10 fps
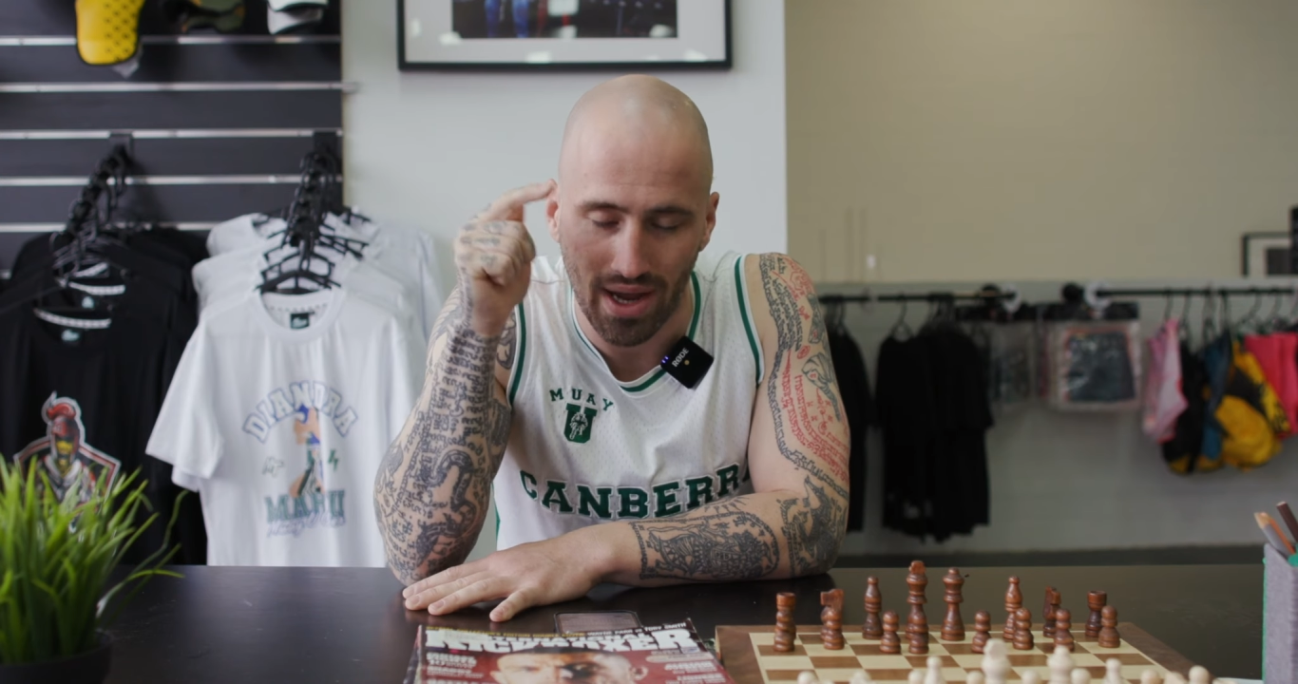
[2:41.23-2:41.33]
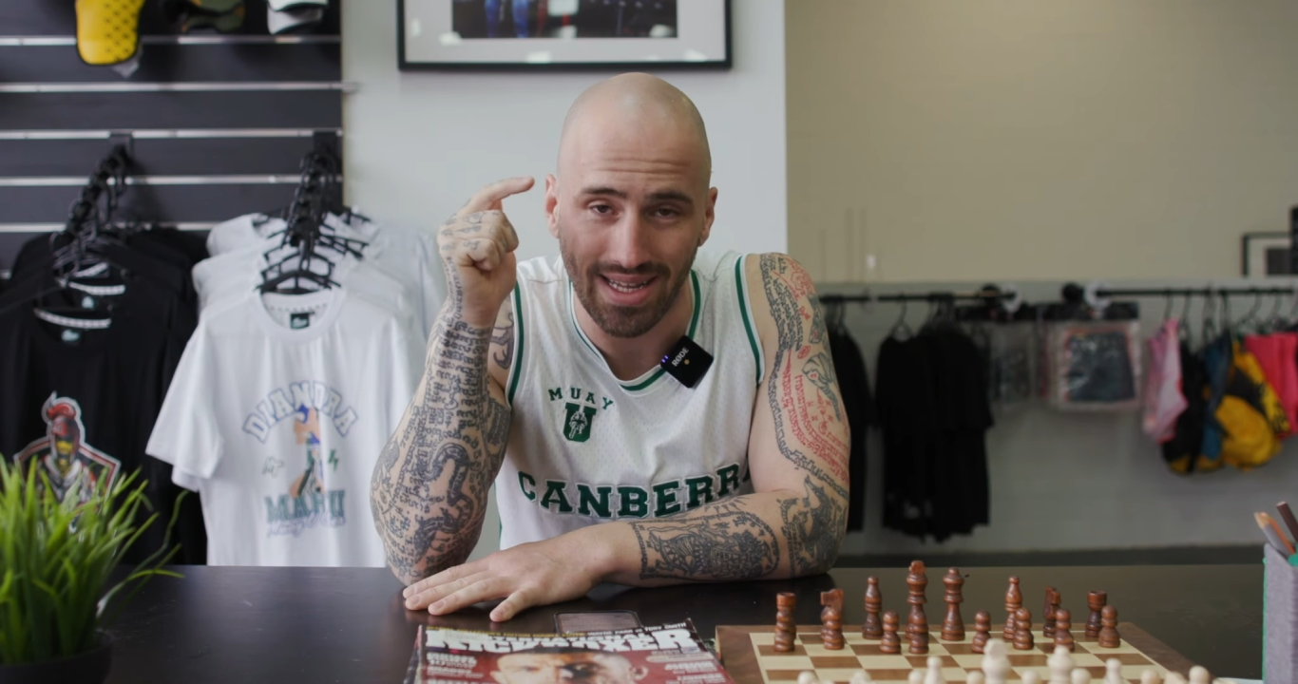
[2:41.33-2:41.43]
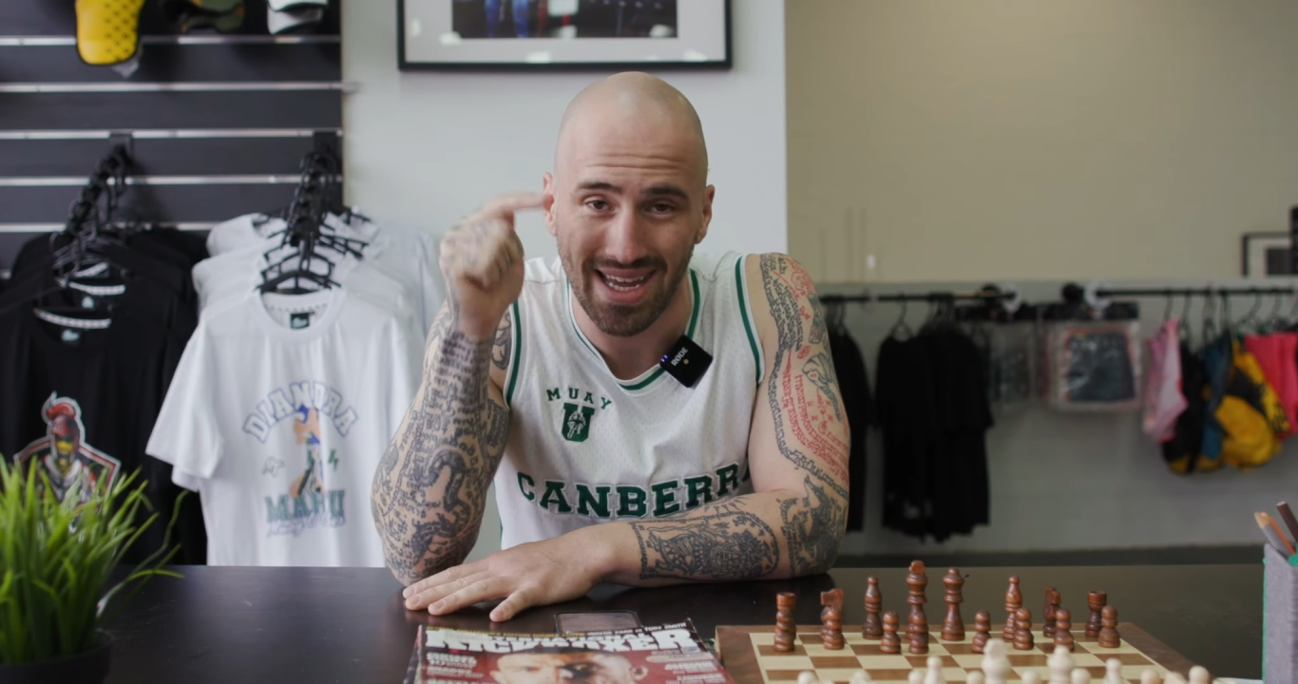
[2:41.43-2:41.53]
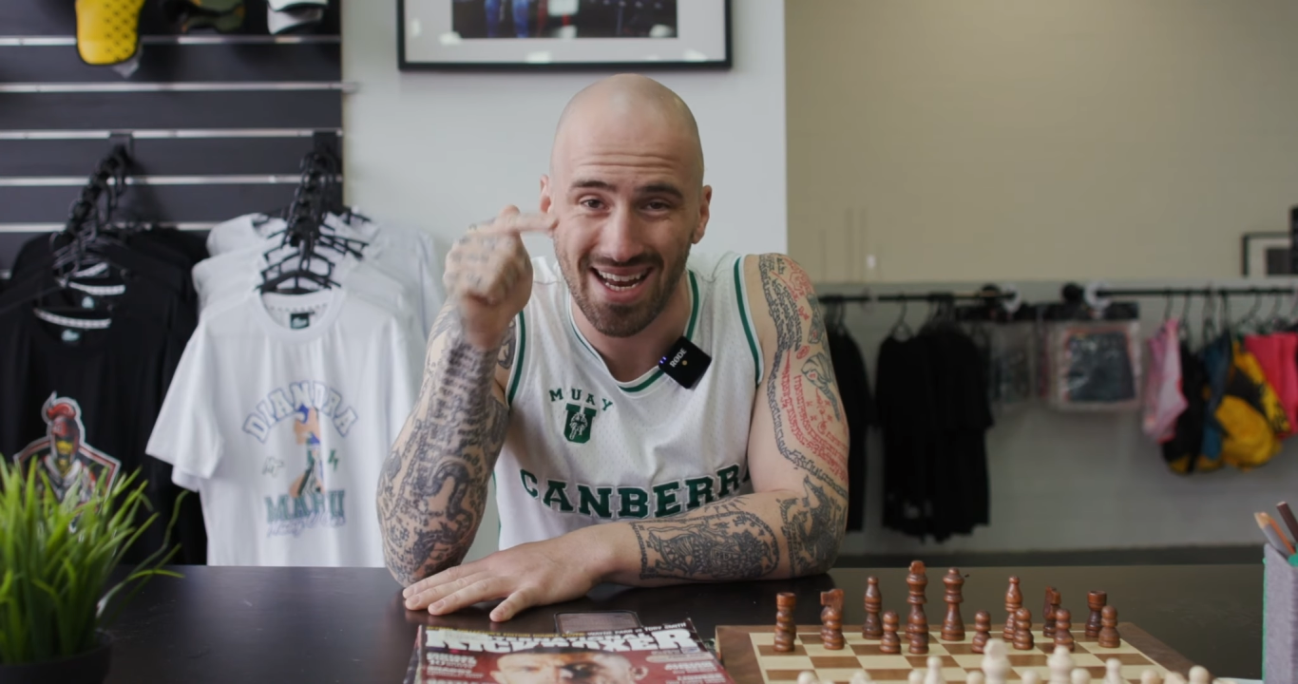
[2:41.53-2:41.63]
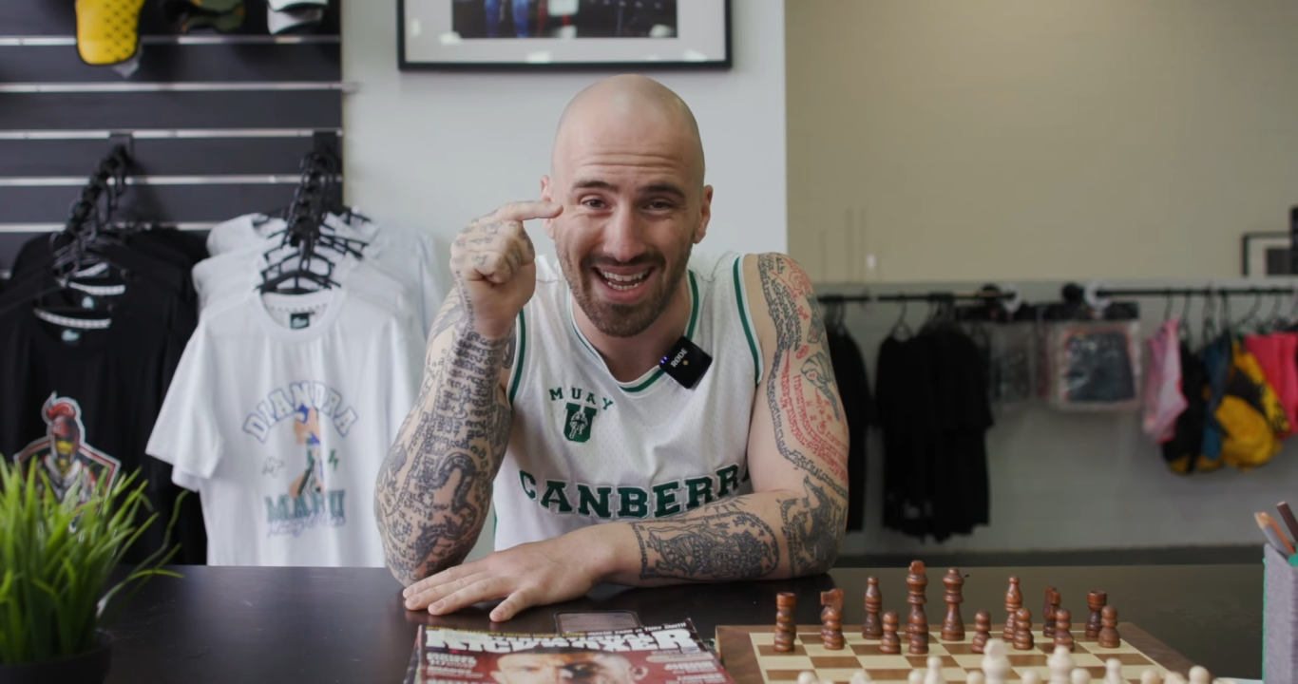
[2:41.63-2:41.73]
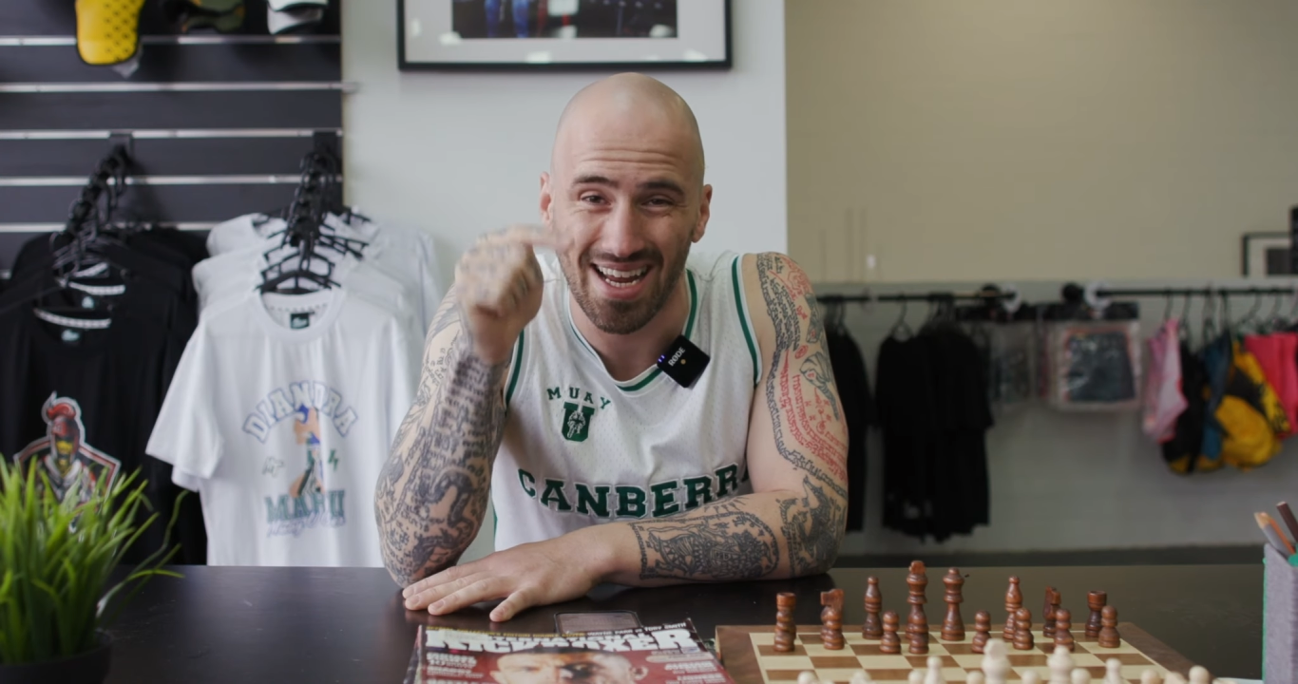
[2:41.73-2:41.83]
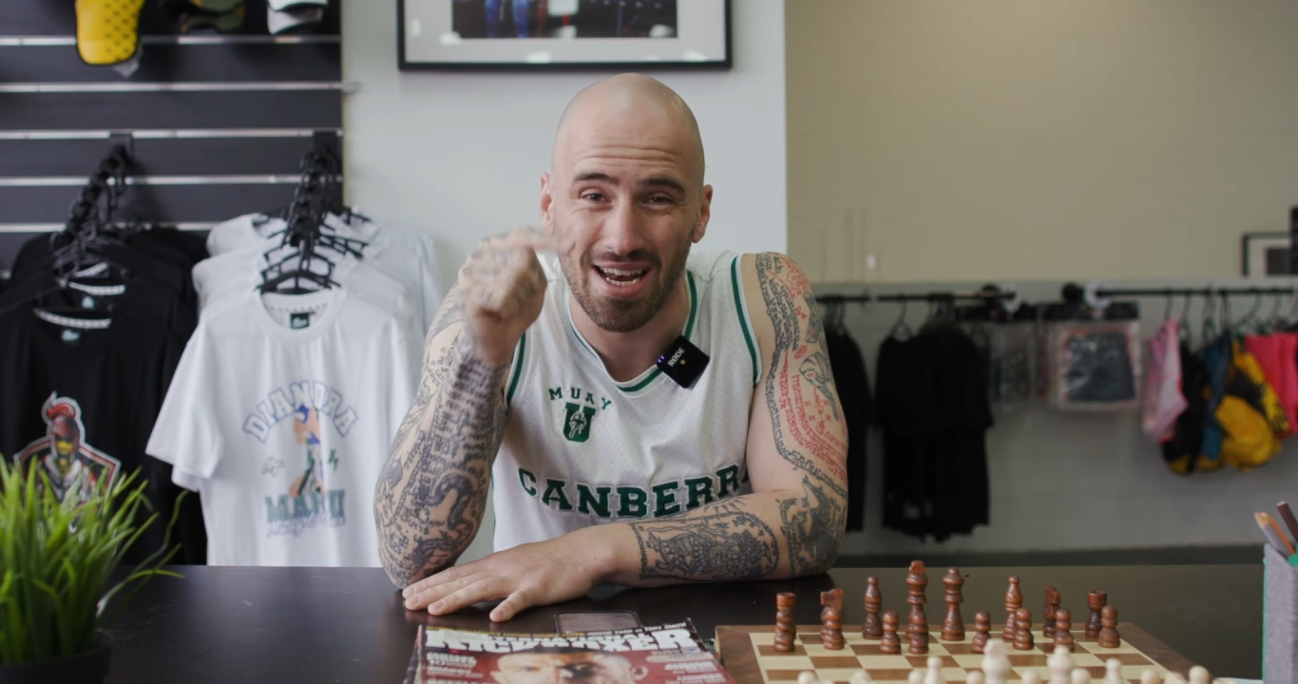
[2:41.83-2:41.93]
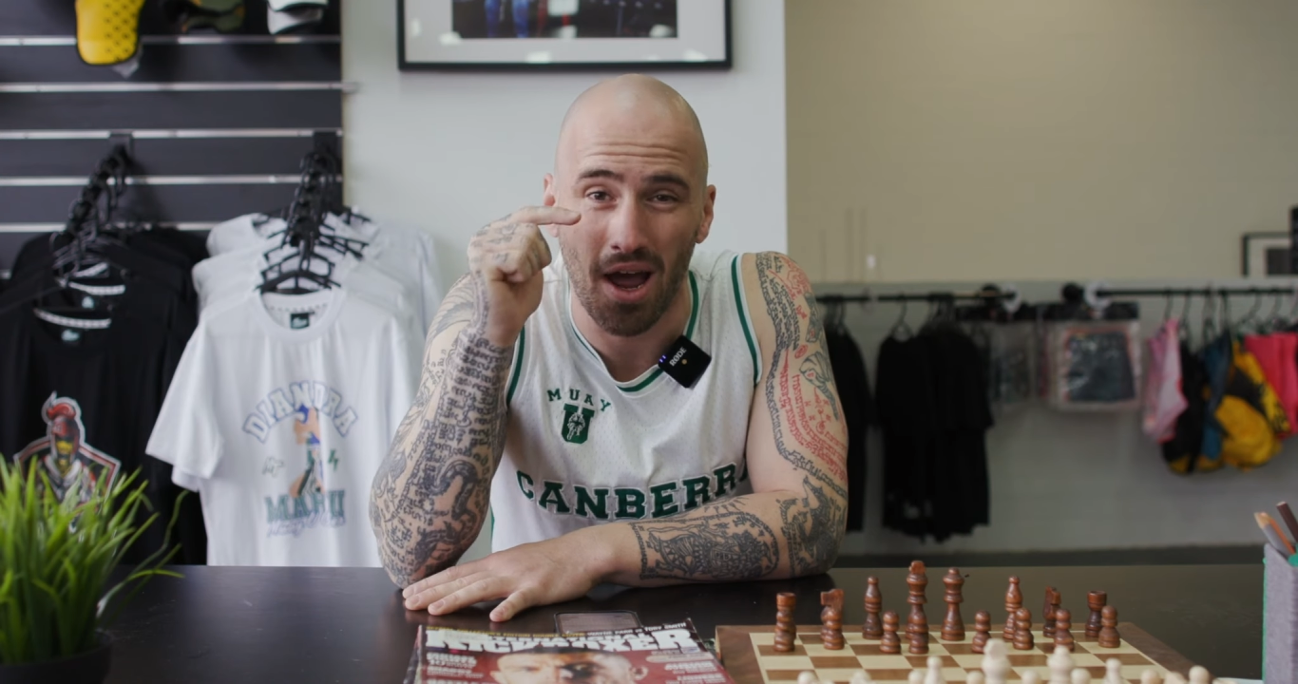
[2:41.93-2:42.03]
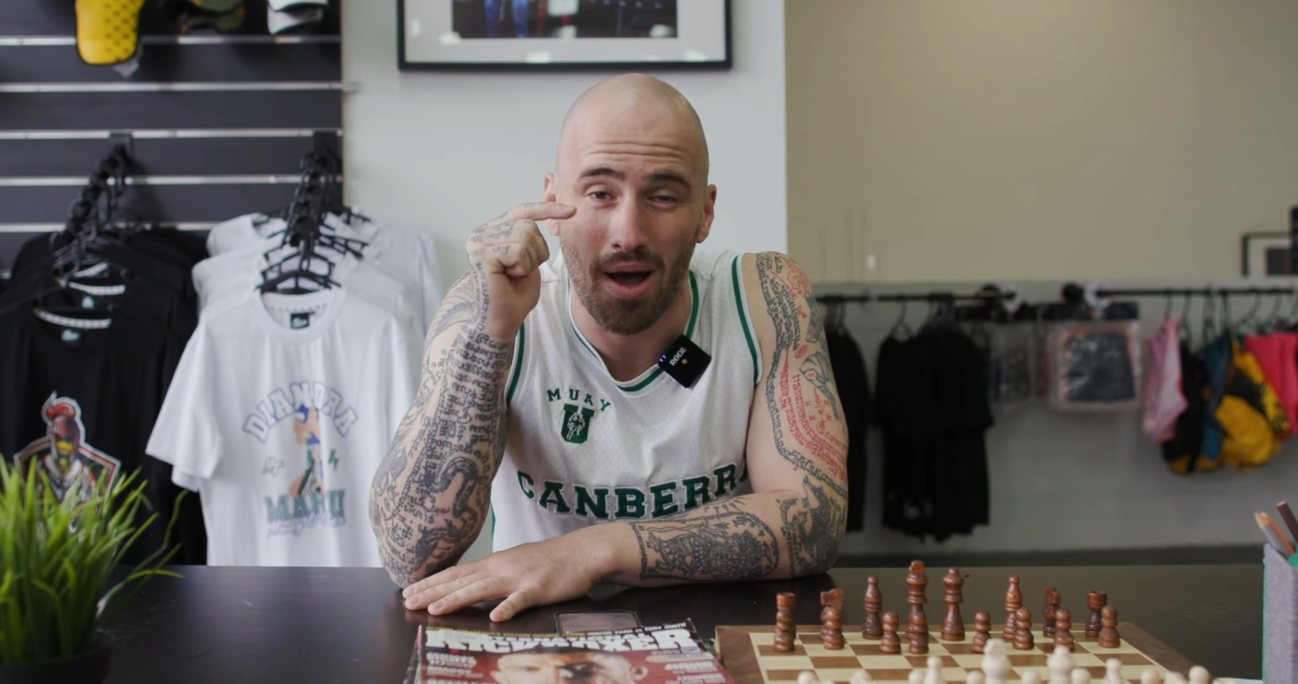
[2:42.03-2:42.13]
and get in